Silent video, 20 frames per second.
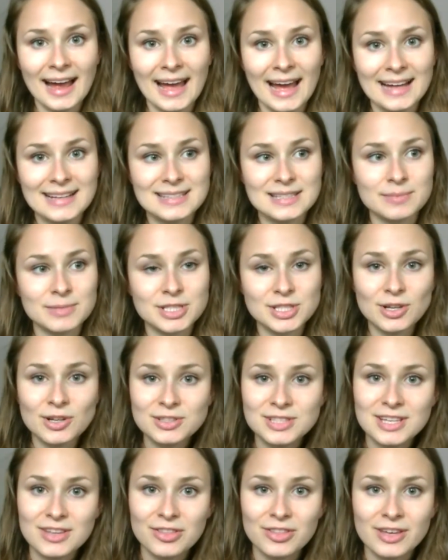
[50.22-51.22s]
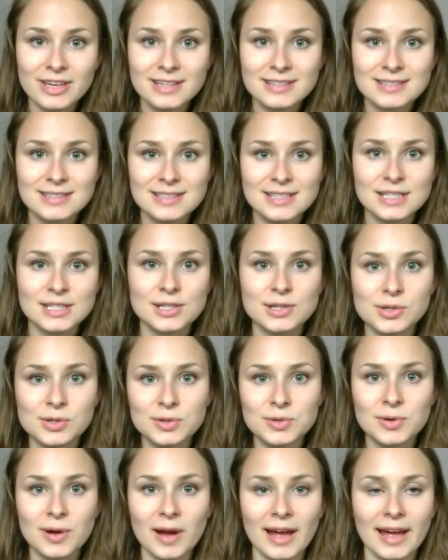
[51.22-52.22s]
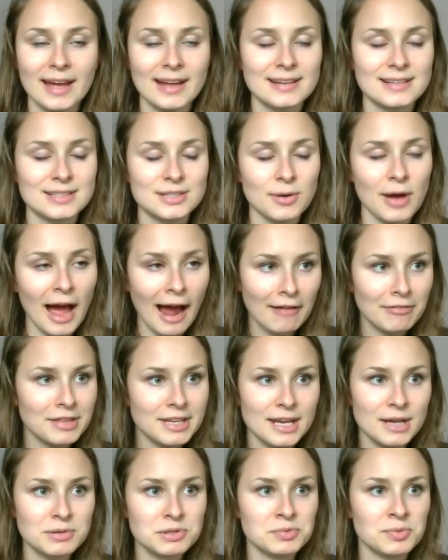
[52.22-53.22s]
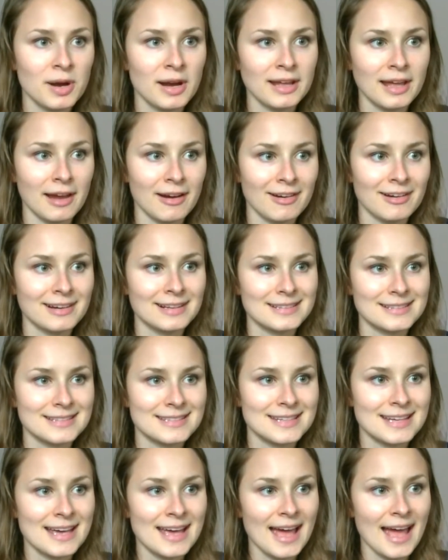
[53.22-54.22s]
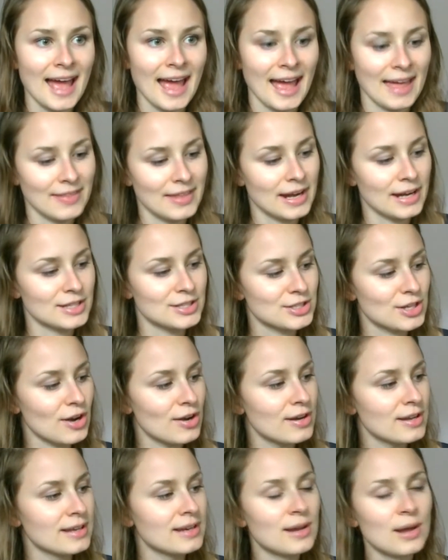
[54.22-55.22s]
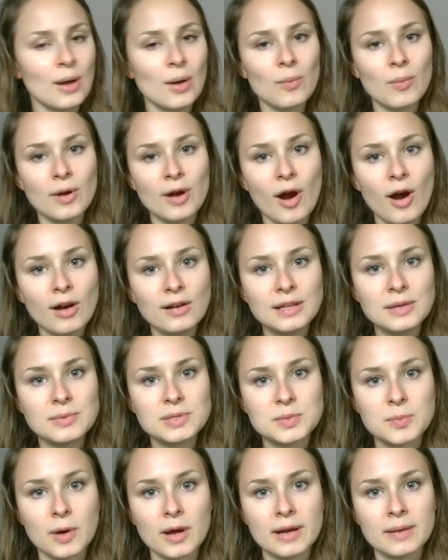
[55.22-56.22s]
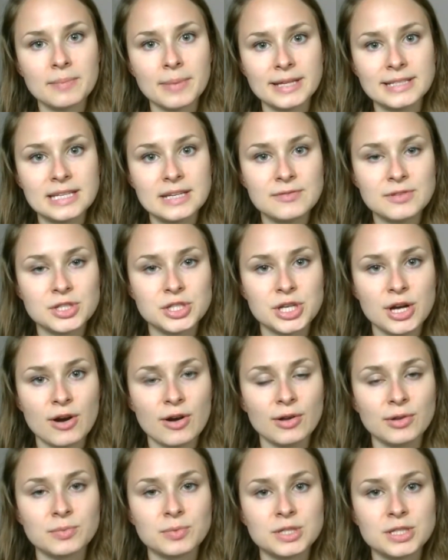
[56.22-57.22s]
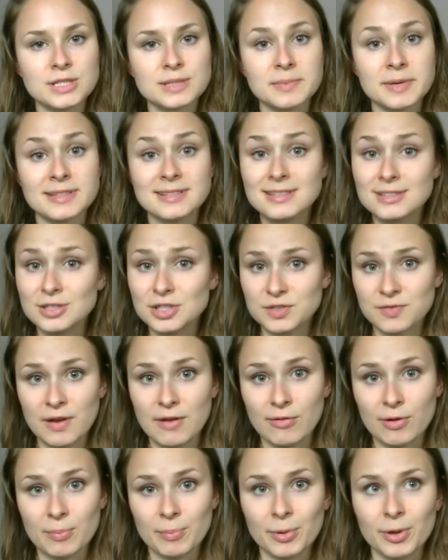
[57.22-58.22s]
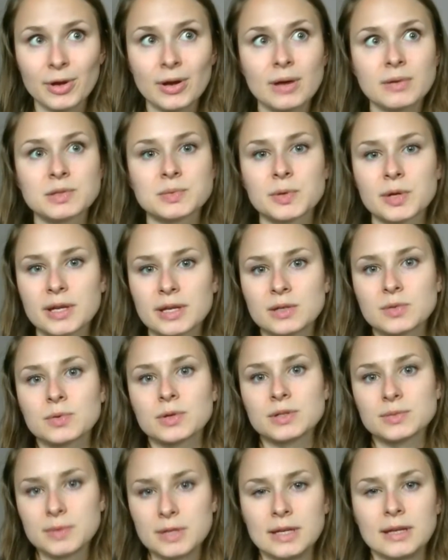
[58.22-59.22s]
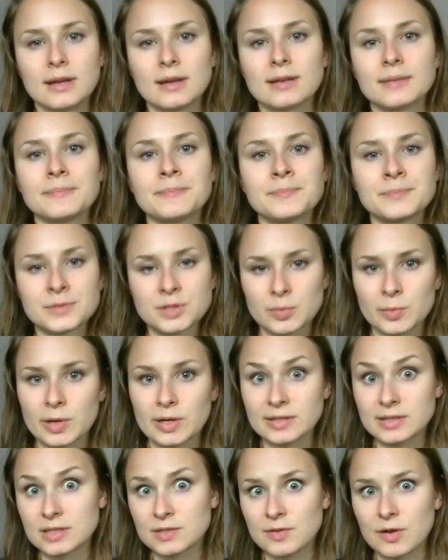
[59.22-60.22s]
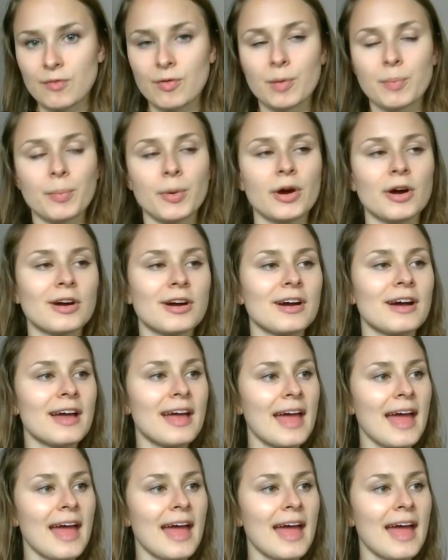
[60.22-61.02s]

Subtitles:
I had some adulty things to do, and so half the day was running errands. And then I started When Harley Was One by David Gerald, which is my sister's favorite book. I was working towards reading someone else's favorite book.